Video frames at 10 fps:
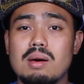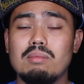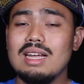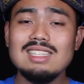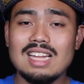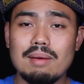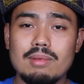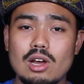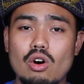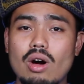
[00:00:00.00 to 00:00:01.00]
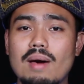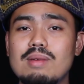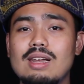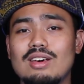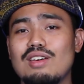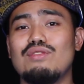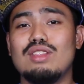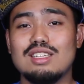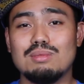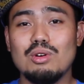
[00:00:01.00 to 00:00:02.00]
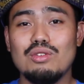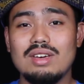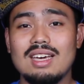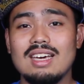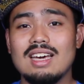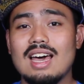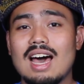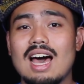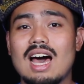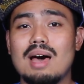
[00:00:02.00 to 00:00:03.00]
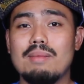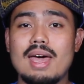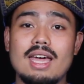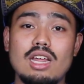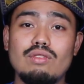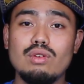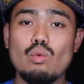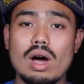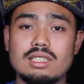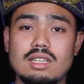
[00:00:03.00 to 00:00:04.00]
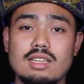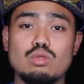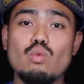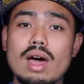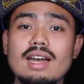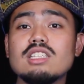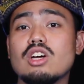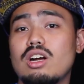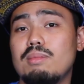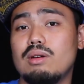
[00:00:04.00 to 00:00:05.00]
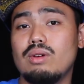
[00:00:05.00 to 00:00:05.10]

please let me know. I've been looking for this movie. And if you watched this when it's already been